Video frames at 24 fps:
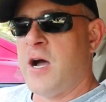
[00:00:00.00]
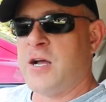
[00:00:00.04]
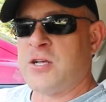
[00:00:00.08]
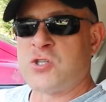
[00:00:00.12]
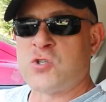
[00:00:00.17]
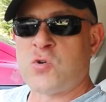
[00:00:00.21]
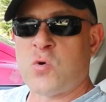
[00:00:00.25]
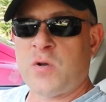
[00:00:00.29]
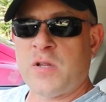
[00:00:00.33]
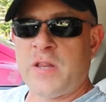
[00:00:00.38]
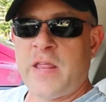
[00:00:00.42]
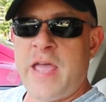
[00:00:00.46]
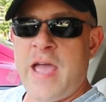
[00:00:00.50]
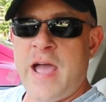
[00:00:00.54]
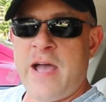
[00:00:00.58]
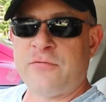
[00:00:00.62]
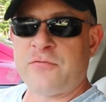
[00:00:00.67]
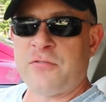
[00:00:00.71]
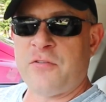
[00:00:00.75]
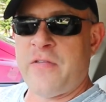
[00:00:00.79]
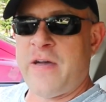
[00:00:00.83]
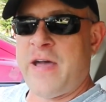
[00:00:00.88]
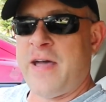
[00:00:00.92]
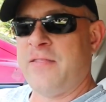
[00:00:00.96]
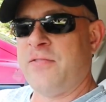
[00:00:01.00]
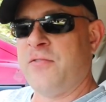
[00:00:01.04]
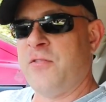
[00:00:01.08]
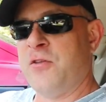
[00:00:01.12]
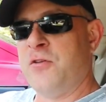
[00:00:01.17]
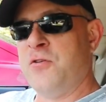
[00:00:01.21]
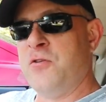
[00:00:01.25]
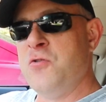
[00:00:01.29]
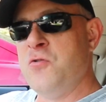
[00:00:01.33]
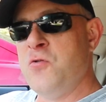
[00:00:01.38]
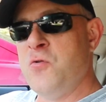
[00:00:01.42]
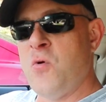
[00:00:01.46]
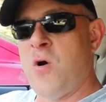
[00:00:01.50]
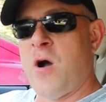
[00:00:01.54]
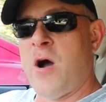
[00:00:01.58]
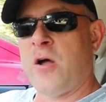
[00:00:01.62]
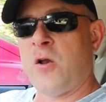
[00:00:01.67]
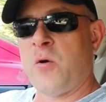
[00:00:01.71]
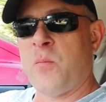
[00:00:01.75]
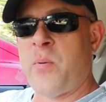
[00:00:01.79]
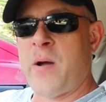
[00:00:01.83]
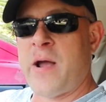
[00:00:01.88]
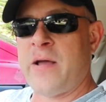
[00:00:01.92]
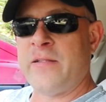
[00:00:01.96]
Shortly after that, the new
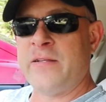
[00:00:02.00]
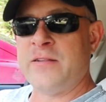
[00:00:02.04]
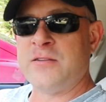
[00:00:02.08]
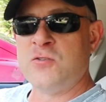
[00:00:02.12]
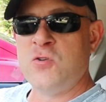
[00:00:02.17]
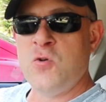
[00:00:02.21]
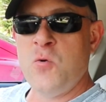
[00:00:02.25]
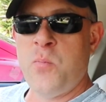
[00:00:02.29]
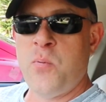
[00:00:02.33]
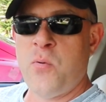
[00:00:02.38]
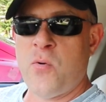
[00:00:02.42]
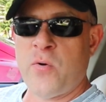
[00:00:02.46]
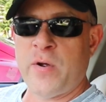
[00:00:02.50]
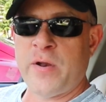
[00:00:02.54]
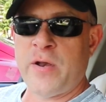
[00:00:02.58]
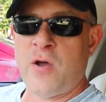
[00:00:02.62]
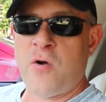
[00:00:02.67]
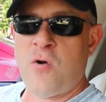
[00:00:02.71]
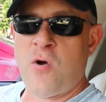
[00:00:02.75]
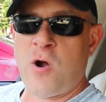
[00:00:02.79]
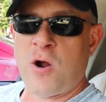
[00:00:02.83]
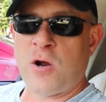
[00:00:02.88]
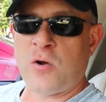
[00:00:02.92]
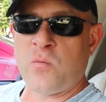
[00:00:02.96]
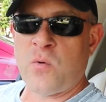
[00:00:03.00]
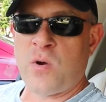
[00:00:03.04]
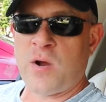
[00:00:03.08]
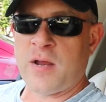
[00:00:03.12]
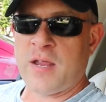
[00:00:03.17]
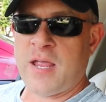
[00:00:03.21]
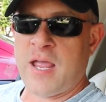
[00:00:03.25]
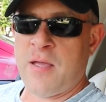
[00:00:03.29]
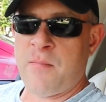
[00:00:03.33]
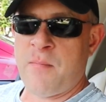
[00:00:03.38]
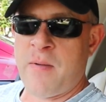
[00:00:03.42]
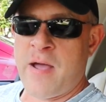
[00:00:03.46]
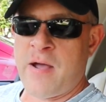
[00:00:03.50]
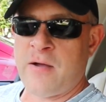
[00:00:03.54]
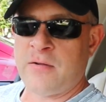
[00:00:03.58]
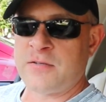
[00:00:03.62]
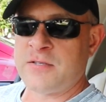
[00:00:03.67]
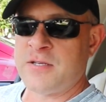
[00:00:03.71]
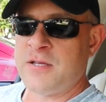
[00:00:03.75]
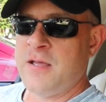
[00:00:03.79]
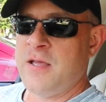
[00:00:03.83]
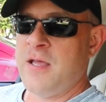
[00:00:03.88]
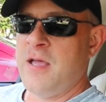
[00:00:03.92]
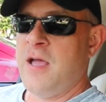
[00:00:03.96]
autopilot 2.0 hardware came
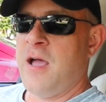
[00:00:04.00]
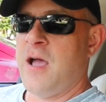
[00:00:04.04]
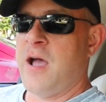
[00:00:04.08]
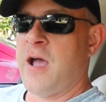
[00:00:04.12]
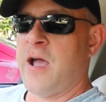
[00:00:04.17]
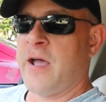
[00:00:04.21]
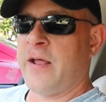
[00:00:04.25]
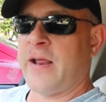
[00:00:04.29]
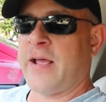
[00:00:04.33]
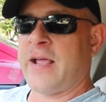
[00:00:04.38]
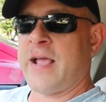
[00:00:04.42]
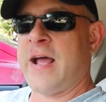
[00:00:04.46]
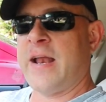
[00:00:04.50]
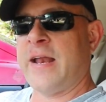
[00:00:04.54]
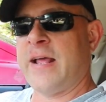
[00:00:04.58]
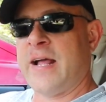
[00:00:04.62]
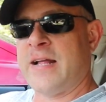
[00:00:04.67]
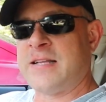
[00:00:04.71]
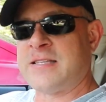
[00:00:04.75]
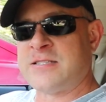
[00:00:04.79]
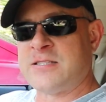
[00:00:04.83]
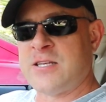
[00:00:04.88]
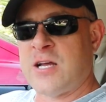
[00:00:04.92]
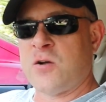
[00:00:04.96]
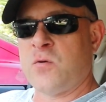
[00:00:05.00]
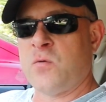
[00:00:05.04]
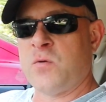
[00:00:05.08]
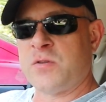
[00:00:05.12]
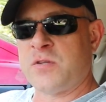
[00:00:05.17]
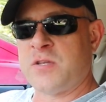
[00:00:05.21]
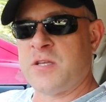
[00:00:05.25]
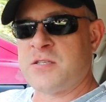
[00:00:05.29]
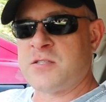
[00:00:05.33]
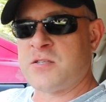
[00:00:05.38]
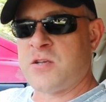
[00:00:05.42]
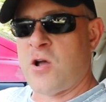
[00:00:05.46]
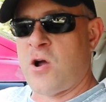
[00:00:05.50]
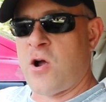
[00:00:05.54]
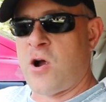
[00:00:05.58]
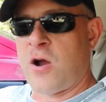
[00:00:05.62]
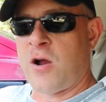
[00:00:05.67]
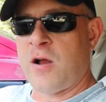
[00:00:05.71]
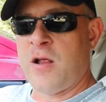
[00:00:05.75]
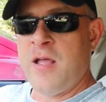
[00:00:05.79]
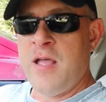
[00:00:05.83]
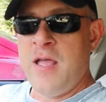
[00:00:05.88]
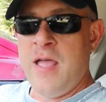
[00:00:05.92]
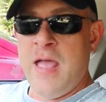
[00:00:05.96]
out, and I kind of got stuck with this
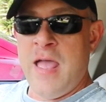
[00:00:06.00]
car.